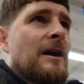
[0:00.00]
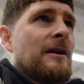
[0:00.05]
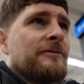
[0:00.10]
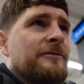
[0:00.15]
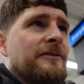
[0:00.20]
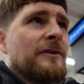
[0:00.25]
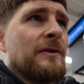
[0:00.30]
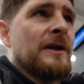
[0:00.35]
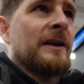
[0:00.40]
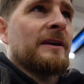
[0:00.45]

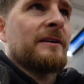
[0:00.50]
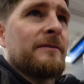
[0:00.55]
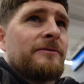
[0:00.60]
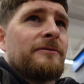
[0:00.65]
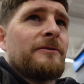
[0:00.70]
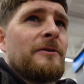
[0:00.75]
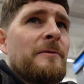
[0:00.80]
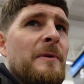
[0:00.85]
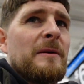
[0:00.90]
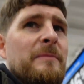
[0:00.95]
feel like
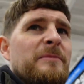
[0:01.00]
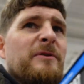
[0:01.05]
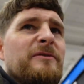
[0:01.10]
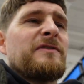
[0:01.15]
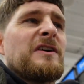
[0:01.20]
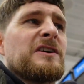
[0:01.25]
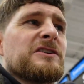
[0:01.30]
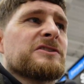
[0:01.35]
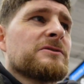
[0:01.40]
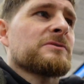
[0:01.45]
for a
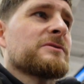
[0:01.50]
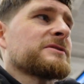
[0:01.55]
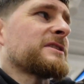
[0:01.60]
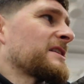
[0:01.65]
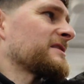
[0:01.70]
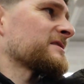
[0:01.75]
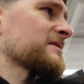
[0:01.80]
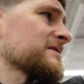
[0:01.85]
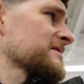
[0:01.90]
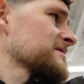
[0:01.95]
professional
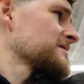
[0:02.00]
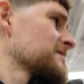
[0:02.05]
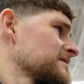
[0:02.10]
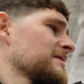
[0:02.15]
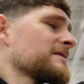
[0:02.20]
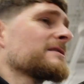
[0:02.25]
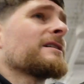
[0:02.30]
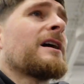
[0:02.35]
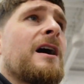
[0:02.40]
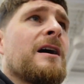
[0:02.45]
sense,
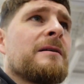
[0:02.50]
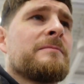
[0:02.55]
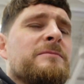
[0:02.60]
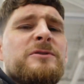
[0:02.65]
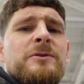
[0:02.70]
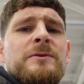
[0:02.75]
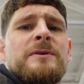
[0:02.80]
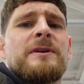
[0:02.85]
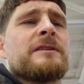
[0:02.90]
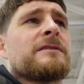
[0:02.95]
I'm
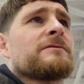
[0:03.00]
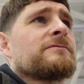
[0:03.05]
doing it